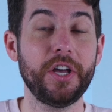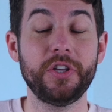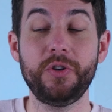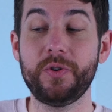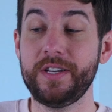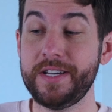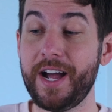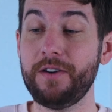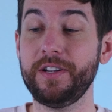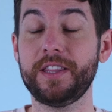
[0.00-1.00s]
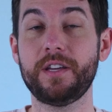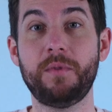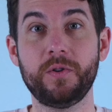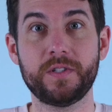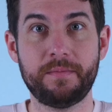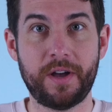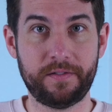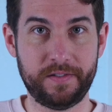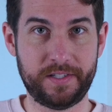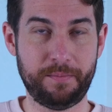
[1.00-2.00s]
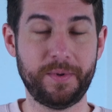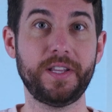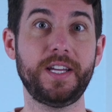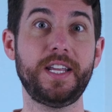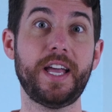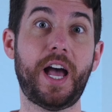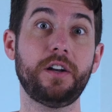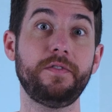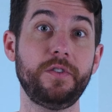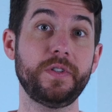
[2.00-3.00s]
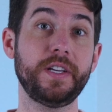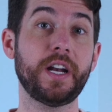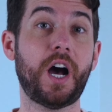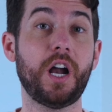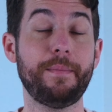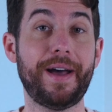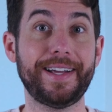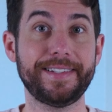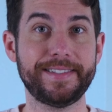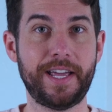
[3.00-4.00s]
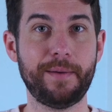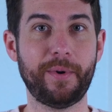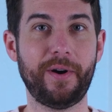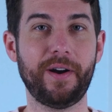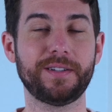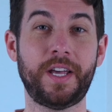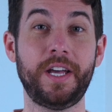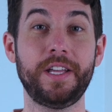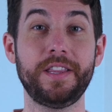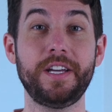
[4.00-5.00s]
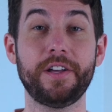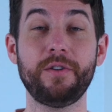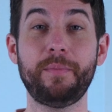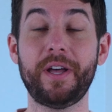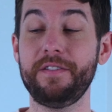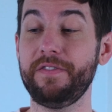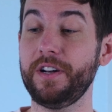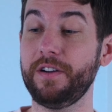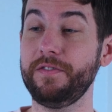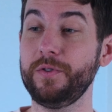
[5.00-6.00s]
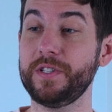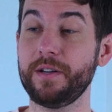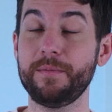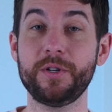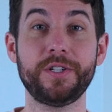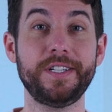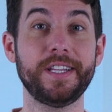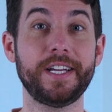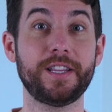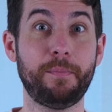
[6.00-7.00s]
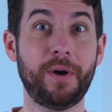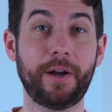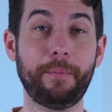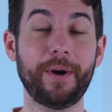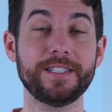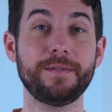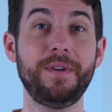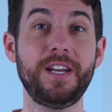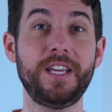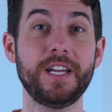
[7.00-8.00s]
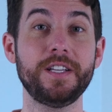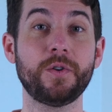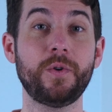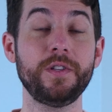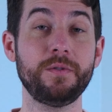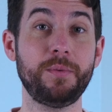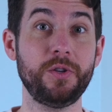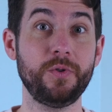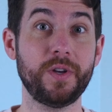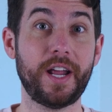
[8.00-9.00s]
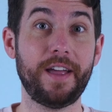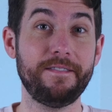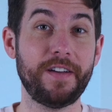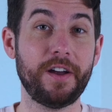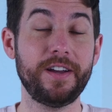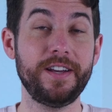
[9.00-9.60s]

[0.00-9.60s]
you can now get the most amount of stability out of using an automatic tamper. The other benefit of using a machine like the PuqPress Mini is going to be you get a very